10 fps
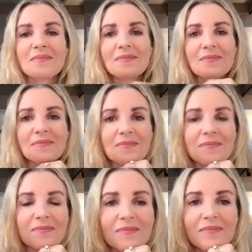
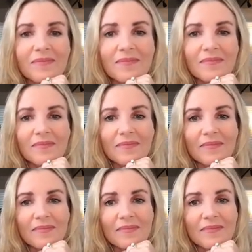
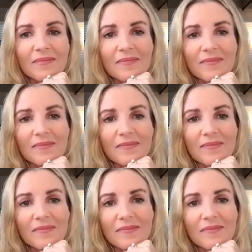
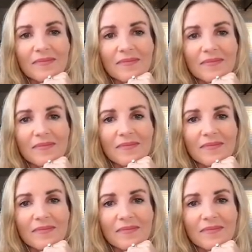No words are spoken by the person on screen.